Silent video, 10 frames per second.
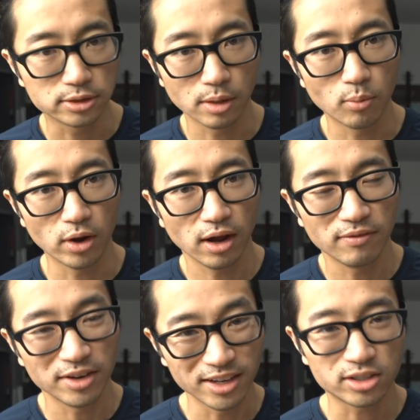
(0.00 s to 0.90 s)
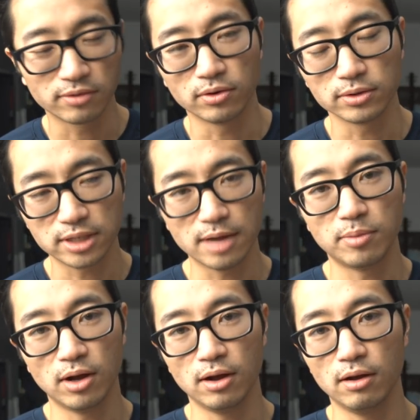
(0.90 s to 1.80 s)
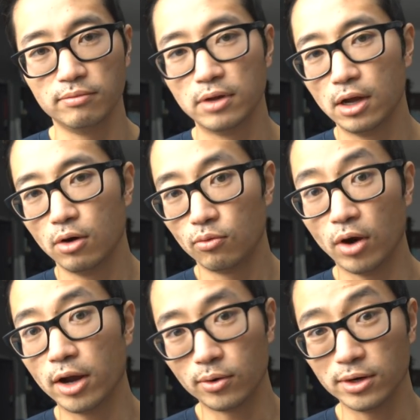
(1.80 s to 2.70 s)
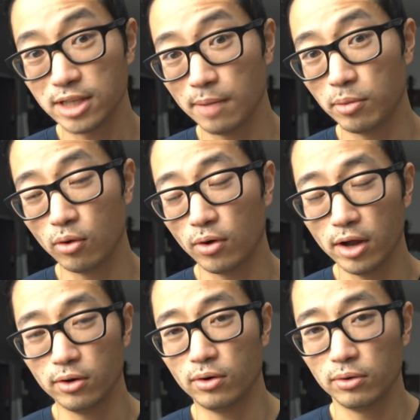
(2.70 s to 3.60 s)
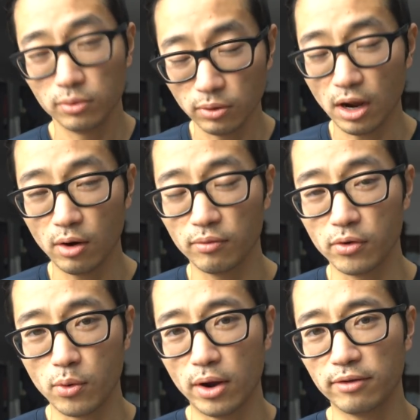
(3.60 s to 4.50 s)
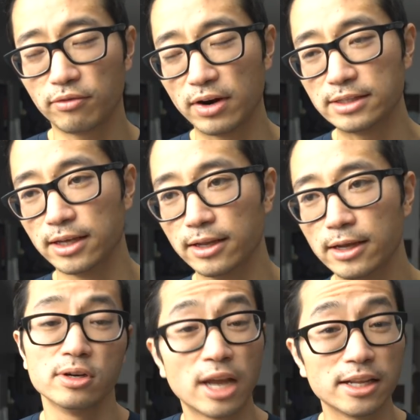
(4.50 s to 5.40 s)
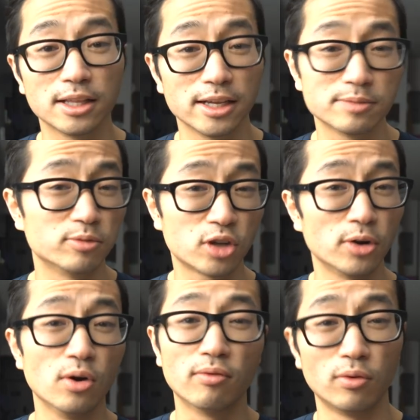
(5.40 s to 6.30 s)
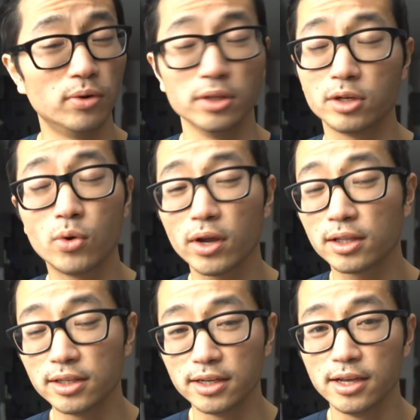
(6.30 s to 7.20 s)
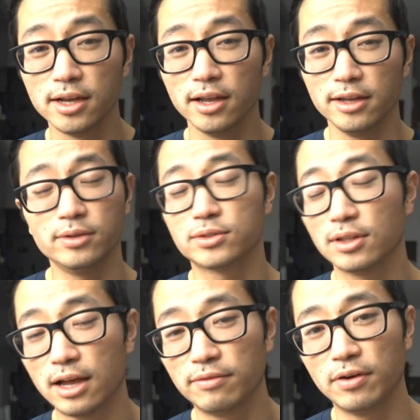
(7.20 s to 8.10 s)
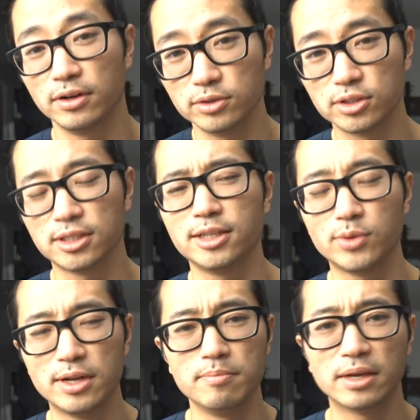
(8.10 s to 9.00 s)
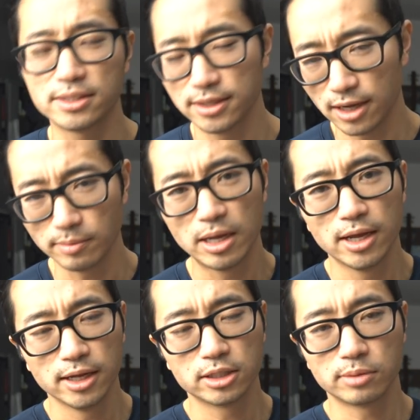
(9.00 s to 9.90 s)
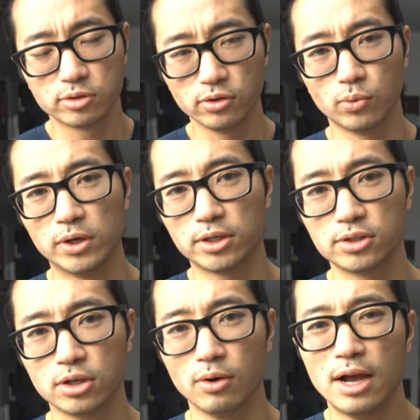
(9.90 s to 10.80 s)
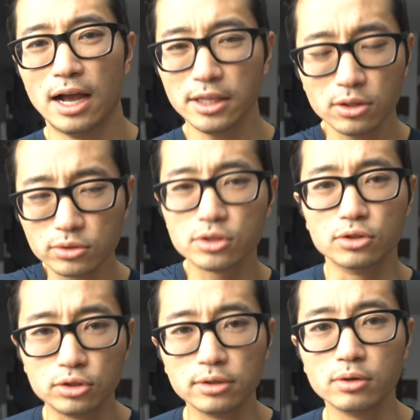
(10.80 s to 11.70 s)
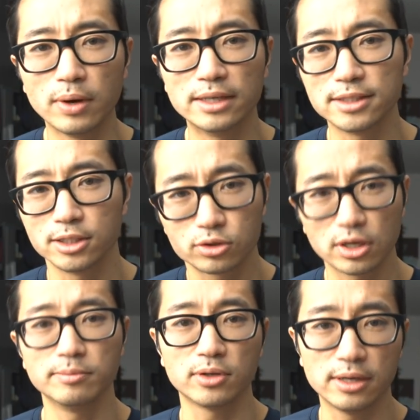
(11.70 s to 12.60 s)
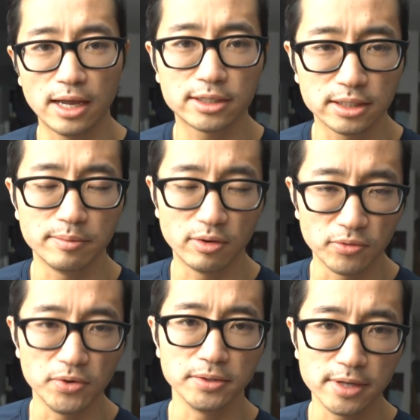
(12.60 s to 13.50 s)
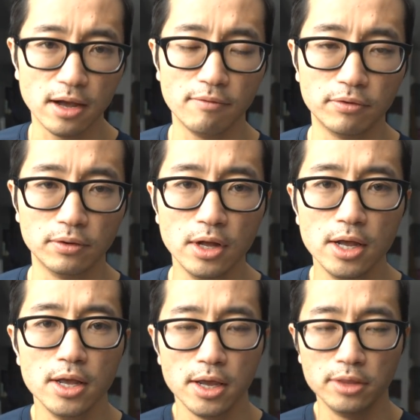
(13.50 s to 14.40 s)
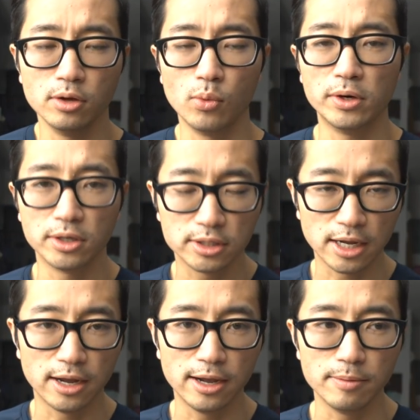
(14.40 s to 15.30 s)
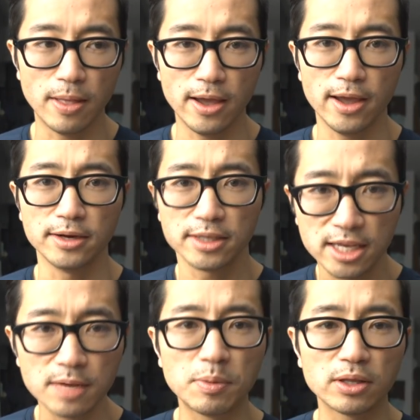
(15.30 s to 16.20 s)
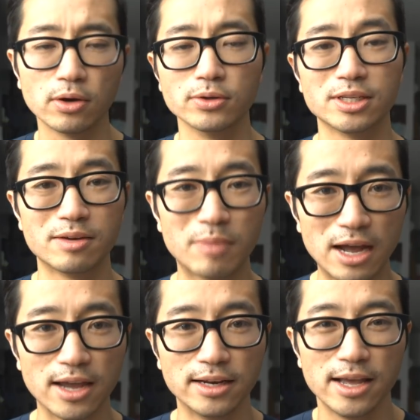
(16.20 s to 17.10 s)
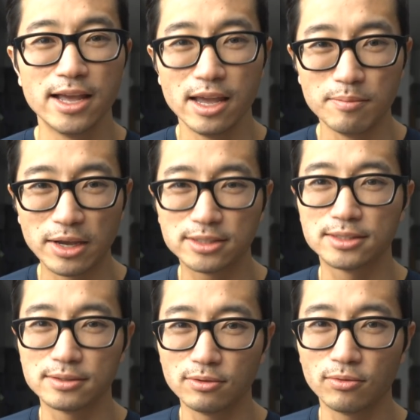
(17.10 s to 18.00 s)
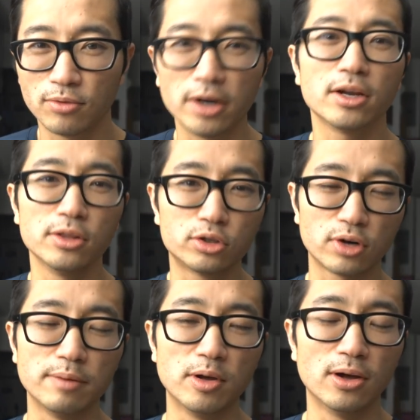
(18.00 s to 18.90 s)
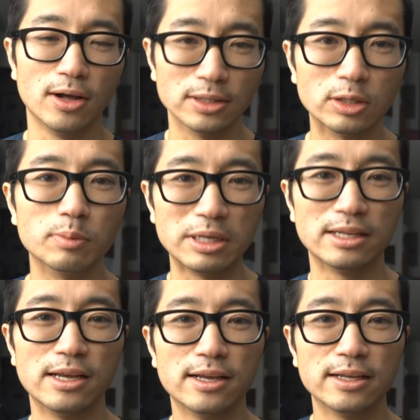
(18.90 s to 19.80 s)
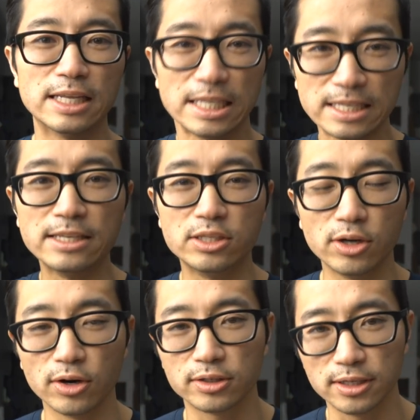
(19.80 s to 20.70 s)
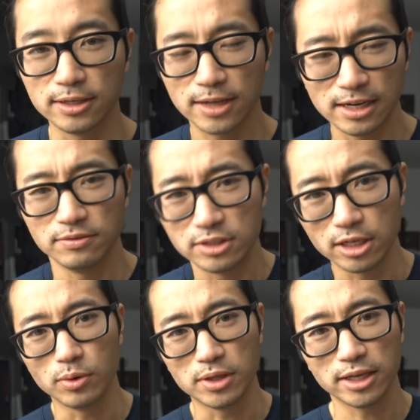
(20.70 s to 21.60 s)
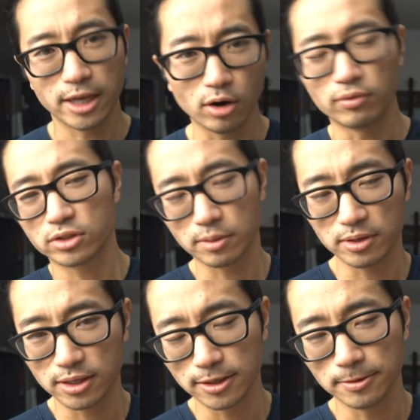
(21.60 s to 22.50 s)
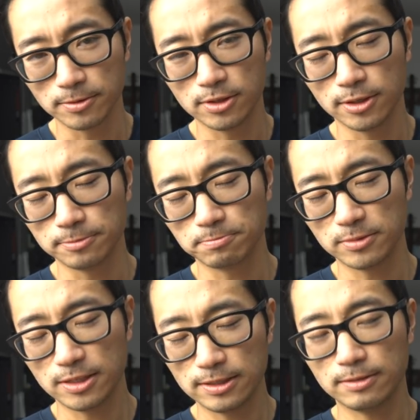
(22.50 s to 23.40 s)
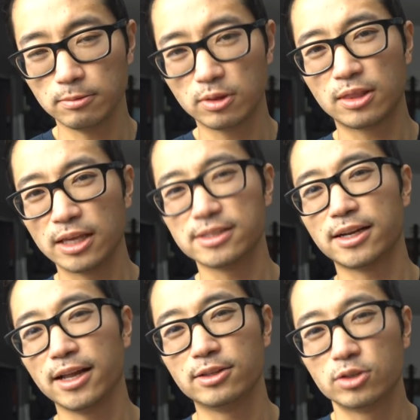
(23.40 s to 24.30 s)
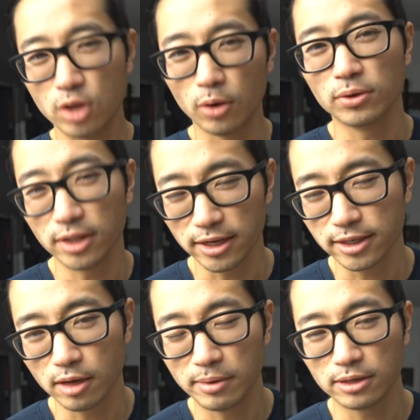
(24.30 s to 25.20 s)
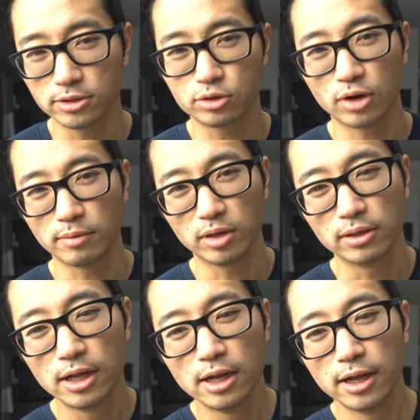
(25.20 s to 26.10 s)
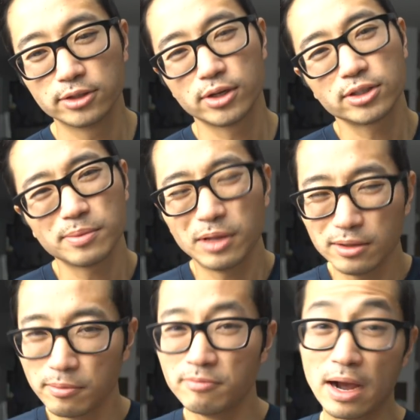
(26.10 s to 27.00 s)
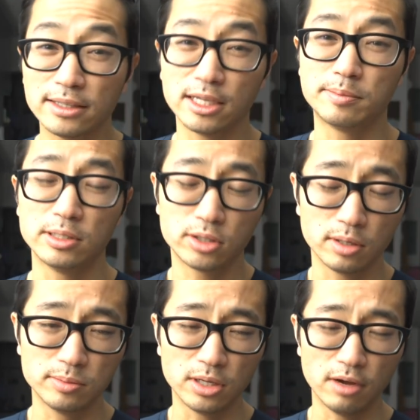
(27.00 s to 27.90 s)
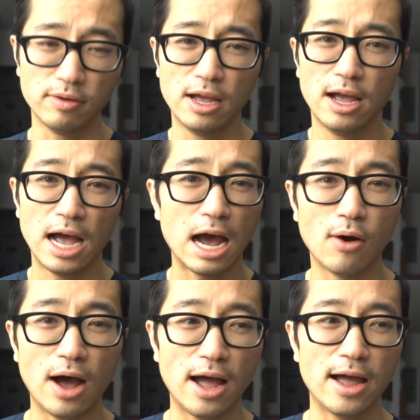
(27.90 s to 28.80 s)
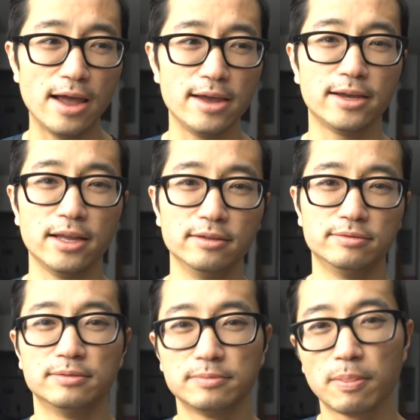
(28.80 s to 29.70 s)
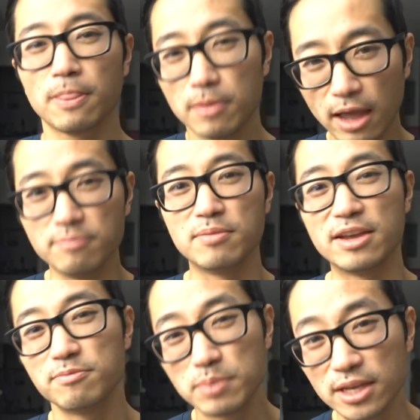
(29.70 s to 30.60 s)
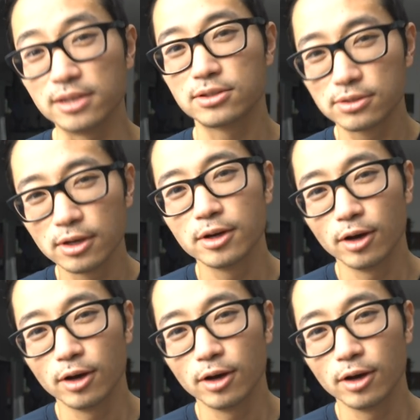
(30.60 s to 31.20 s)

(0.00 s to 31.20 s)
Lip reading: somewhat of an interval type of run or a tempo run or however you want to phrase it, you're getting the legs turned over really quickly. And it was a lot of fun. It was just a nice way to mix it up in terms of the winter. So I think those are the two ways that the treadmill can actually be really helpful in the winter time. And keeping those in mind, it makes running on the treadmill a little bit easier to kind of with and get over some of the things that I don't like about the treadmill. And so here's some of my tips in terms of how I kind of had made peace